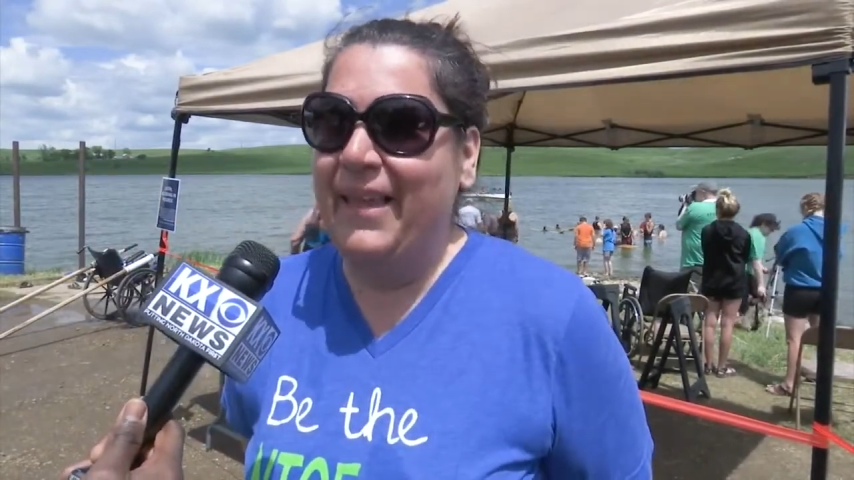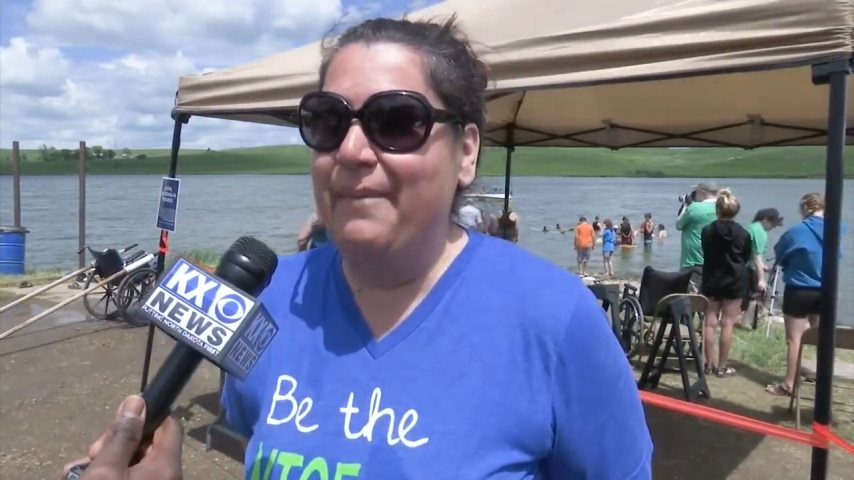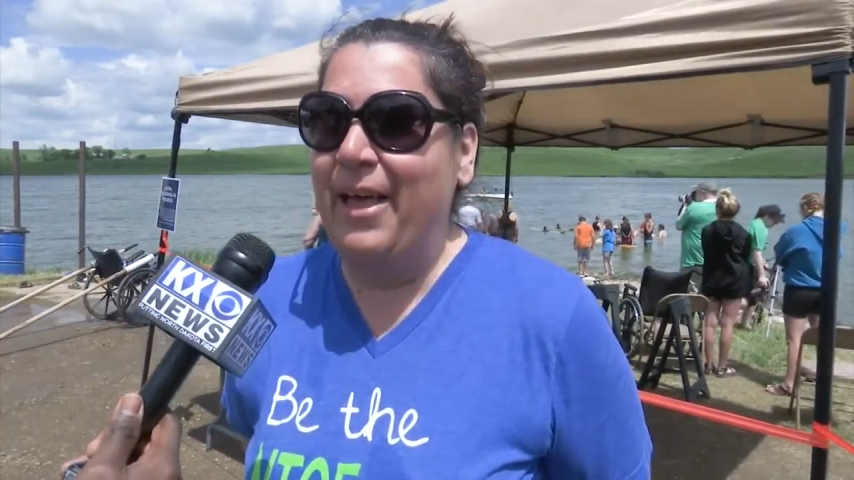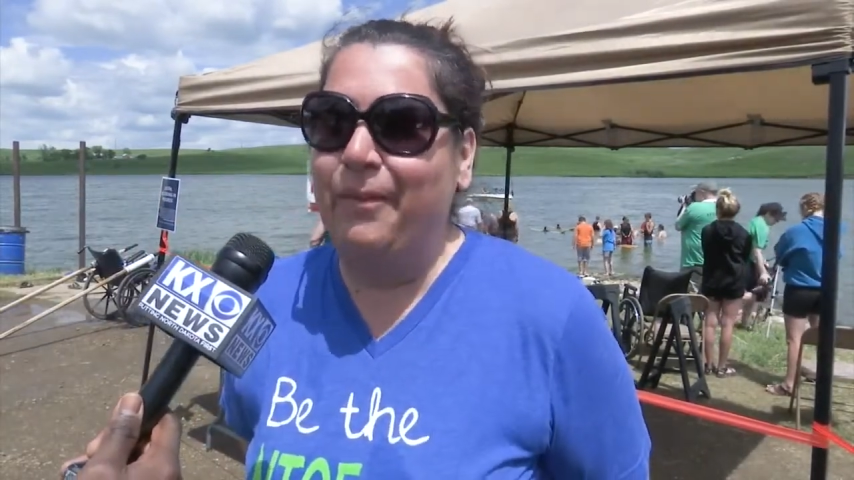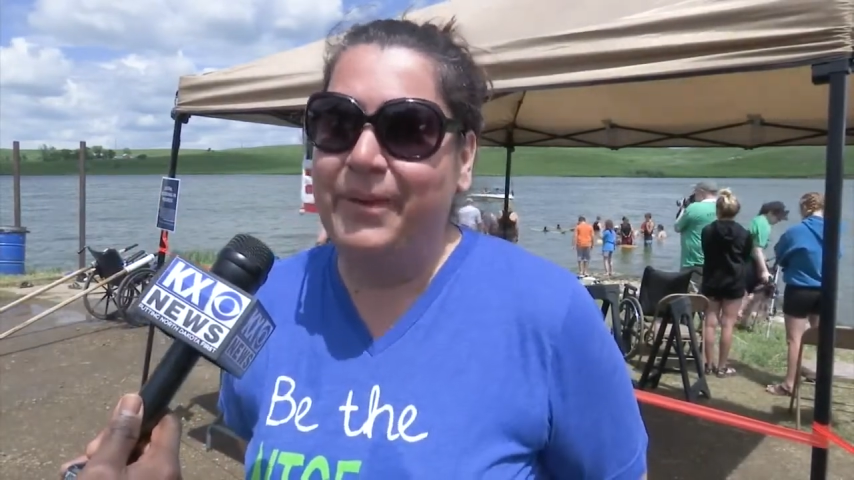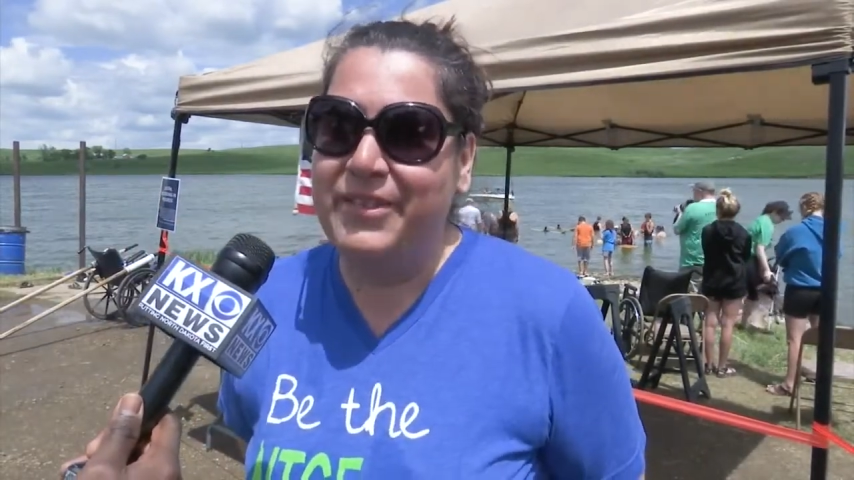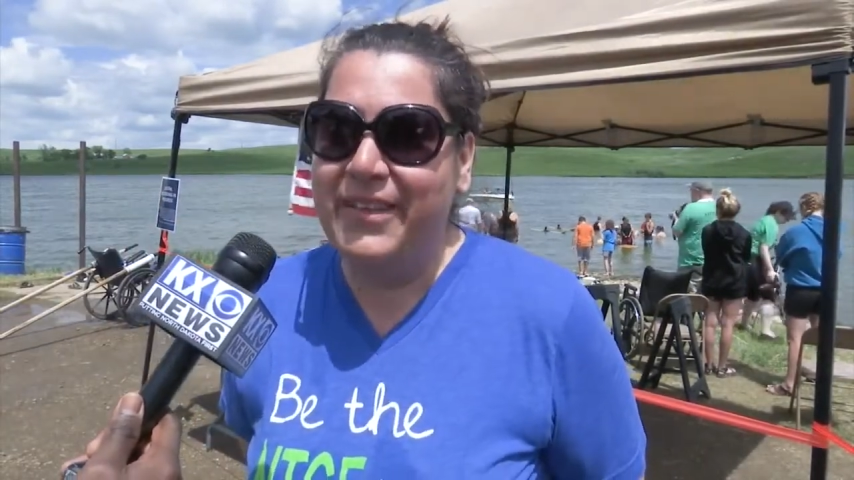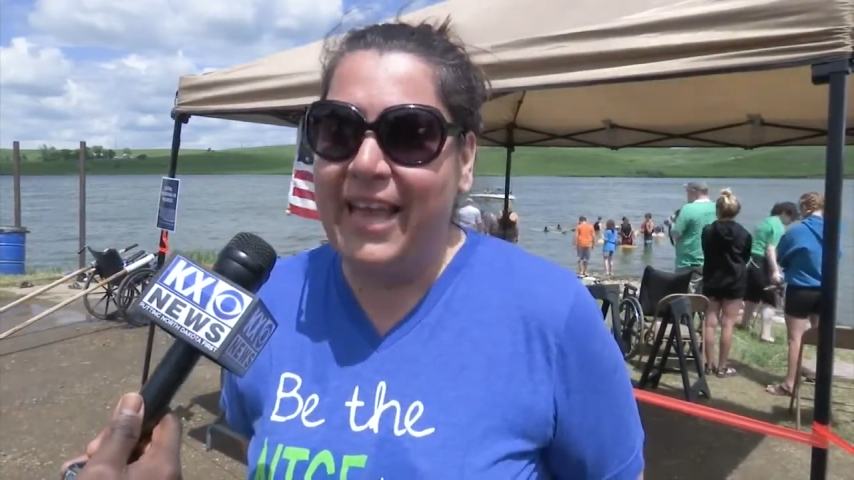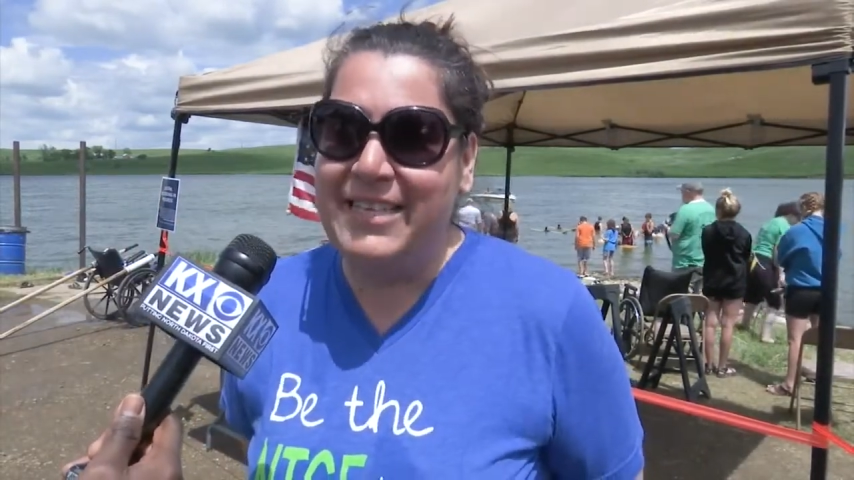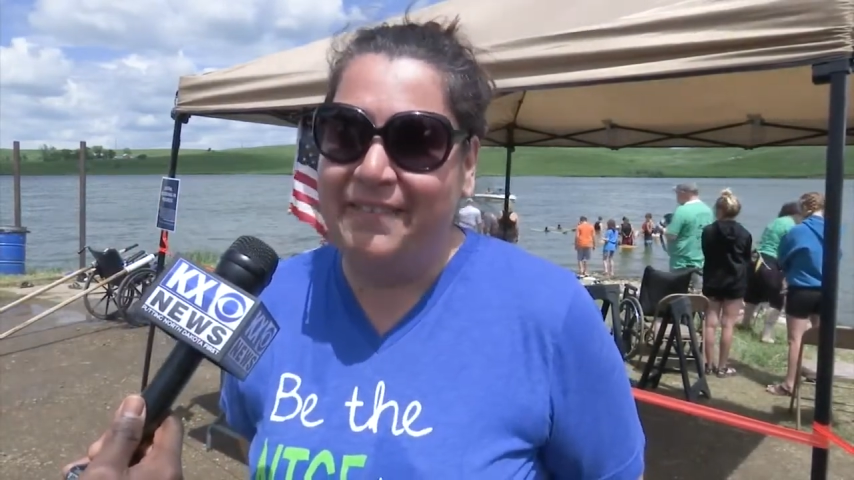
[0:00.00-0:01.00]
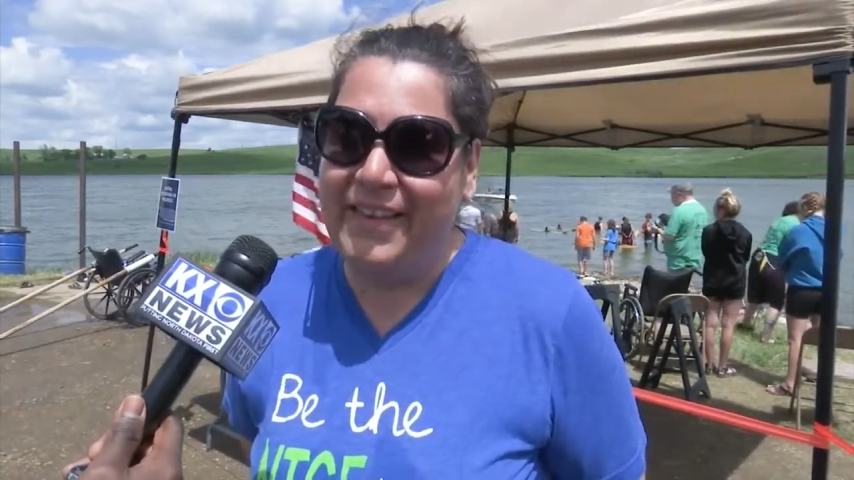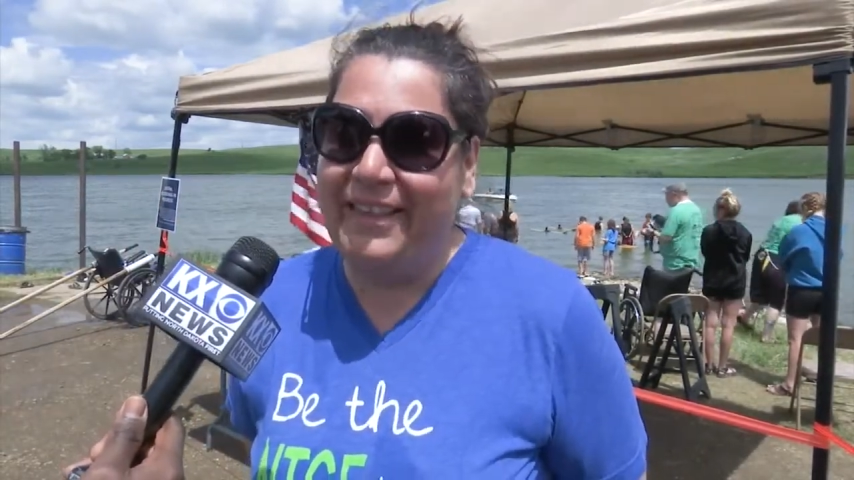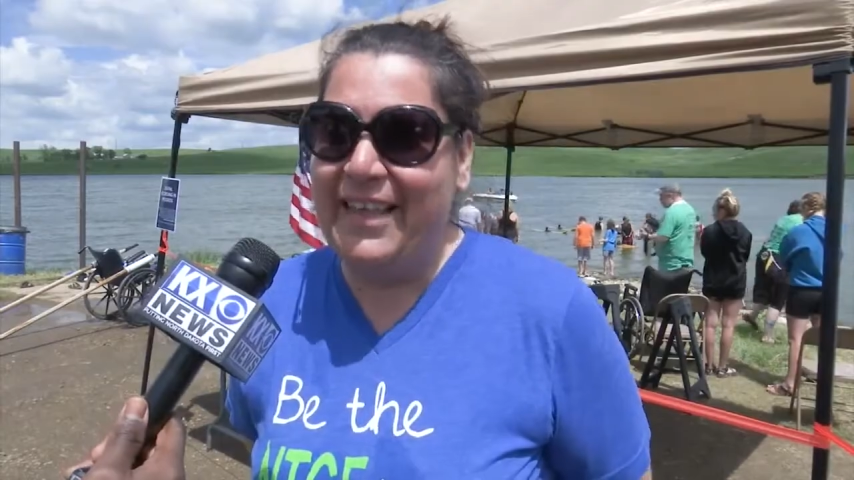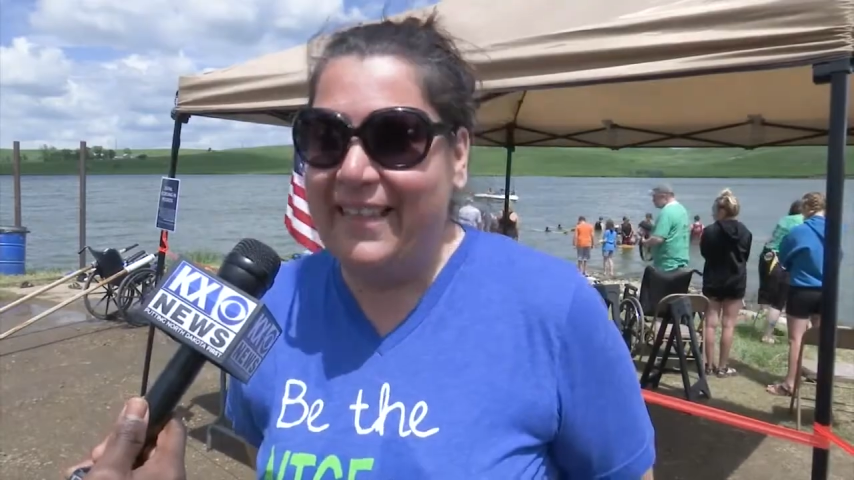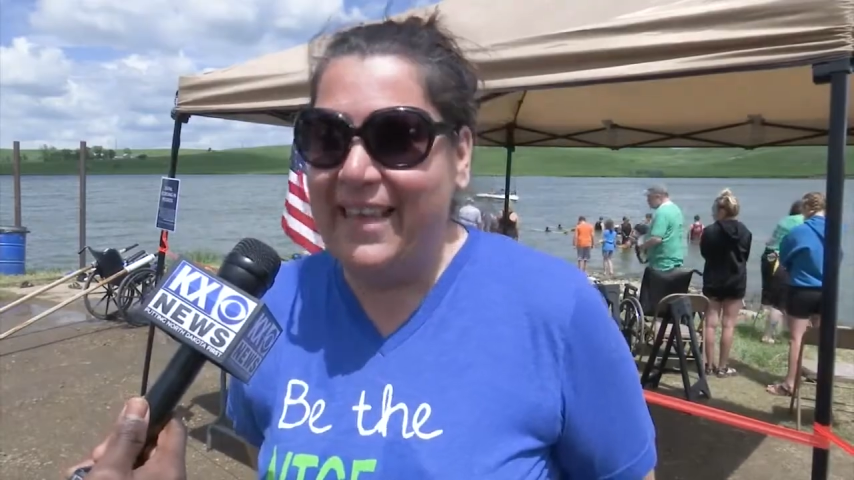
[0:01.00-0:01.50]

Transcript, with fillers: um, help her do an activity like